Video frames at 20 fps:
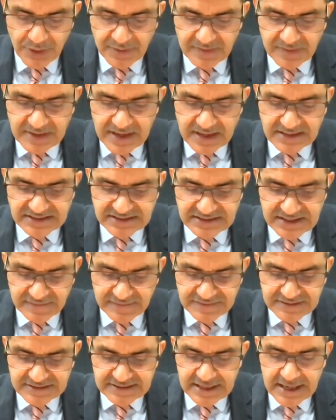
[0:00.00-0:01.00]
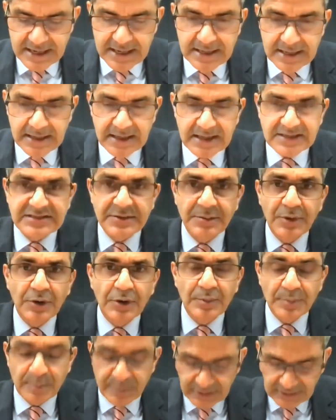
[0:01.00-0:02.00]
the ACFTA is
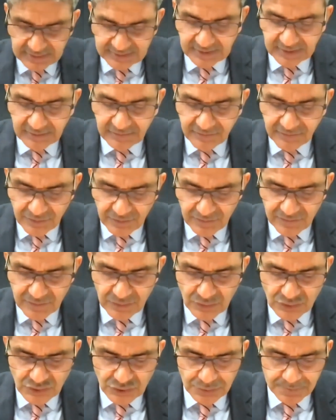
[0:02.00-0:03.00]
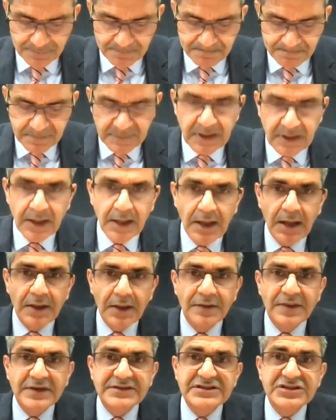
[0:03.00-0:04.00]
about building for the future.
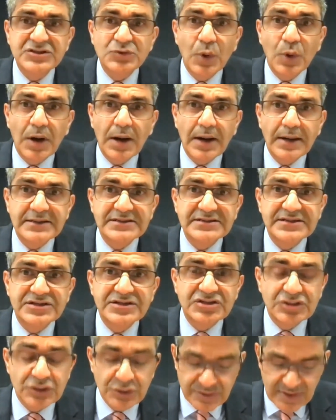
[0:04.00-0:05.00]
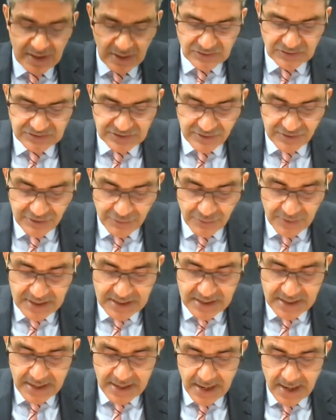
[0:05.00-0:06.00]
This is why, since
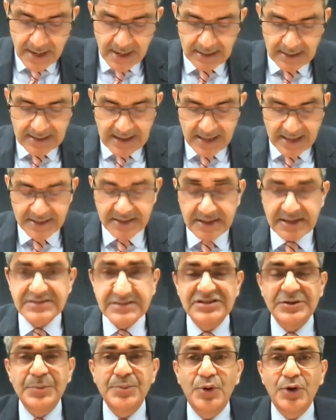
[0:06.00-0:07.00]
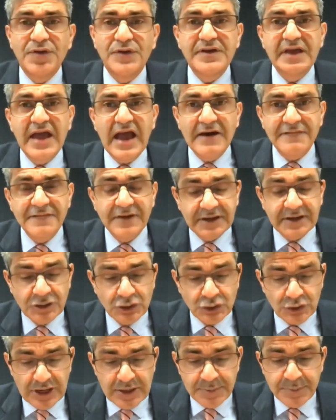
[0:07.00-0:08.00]
2003, Canada has supported the African
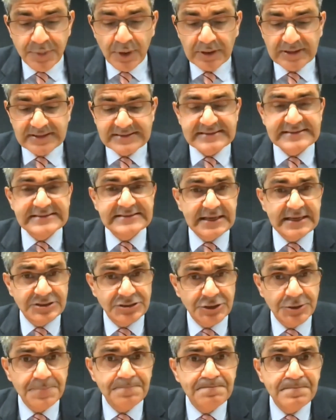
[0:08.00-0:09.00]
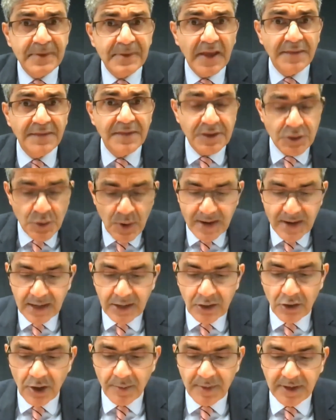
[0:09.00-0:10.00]
Trade Policy Centre at the UN
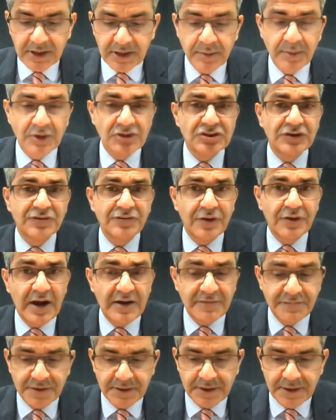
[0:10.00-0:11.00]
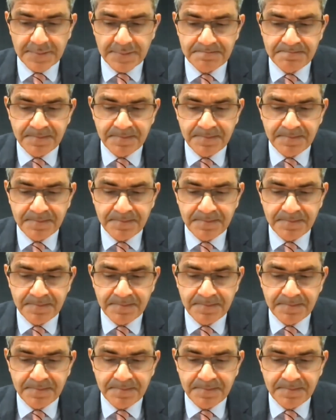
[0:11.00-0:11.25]
Economic Commission for Africa.